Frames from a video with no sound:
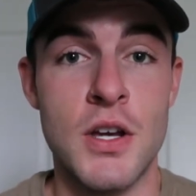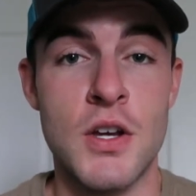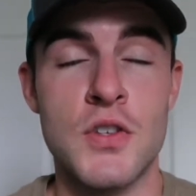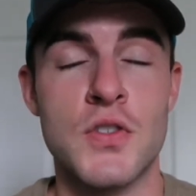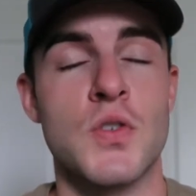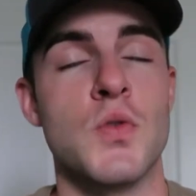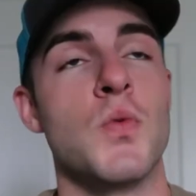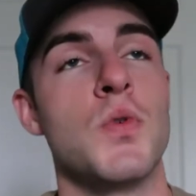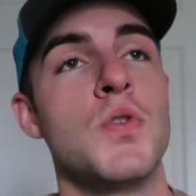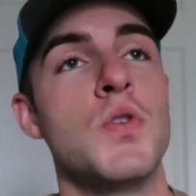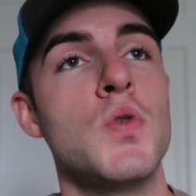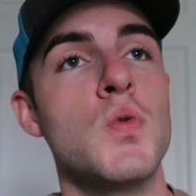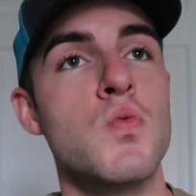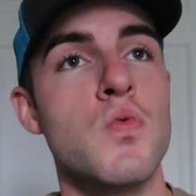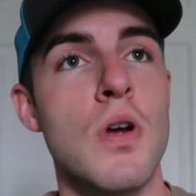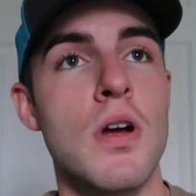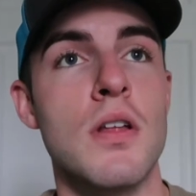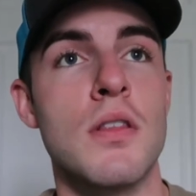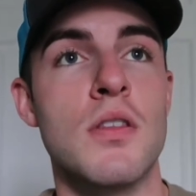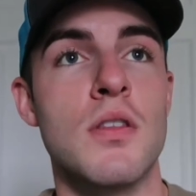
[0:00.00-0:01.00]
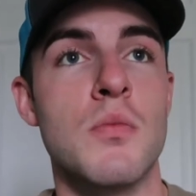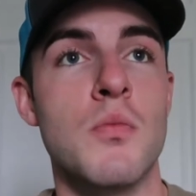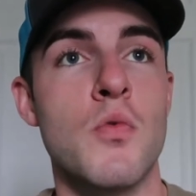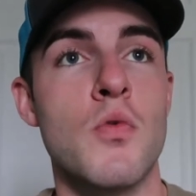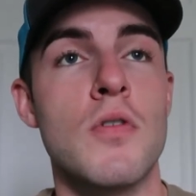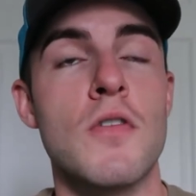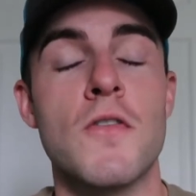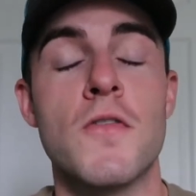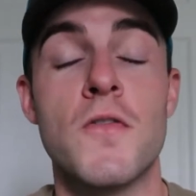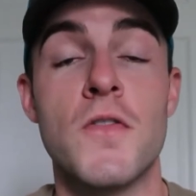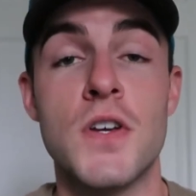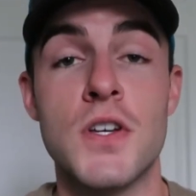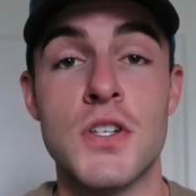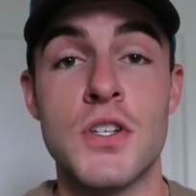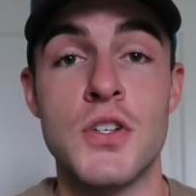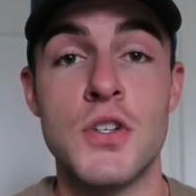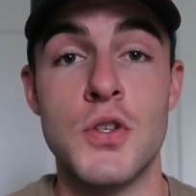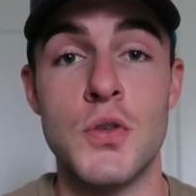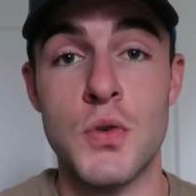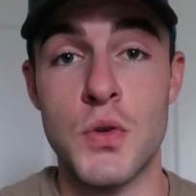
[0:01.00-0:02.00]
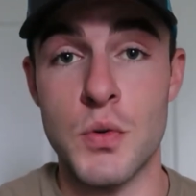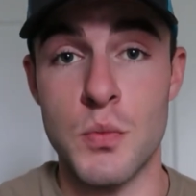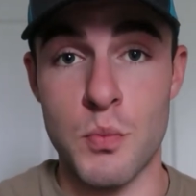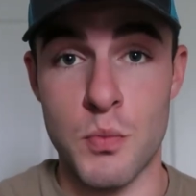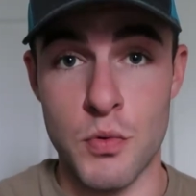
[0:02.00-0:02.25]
So when you run, the more efficient you can